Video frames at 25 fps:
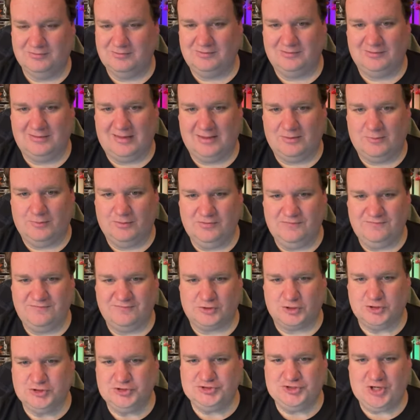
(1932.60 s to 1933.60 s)
like, what if
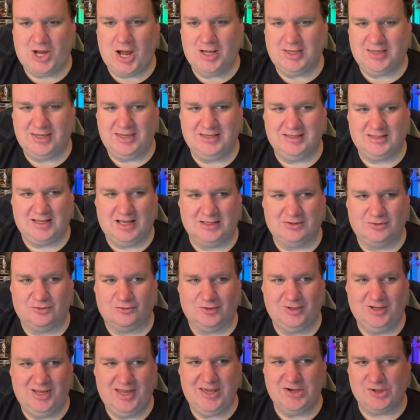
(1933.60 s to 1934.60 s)
they're stalking a
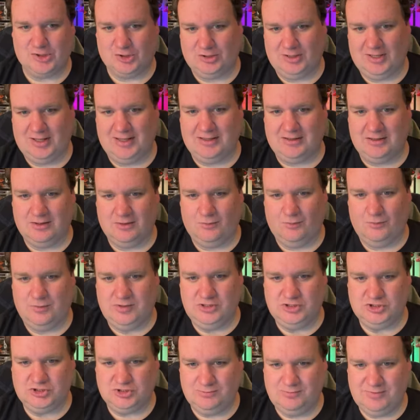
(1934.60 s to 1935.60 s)
creator? Like, we
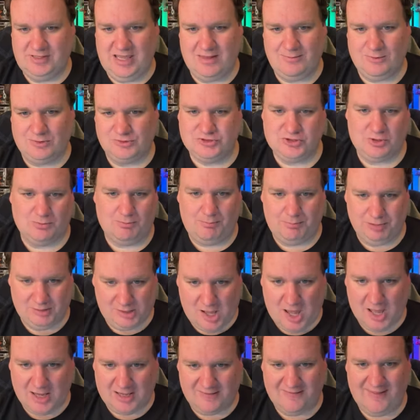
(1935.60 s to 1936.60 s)
should be able to
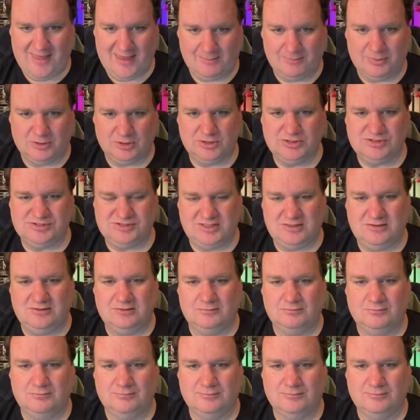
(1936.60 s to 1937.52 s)
block that person.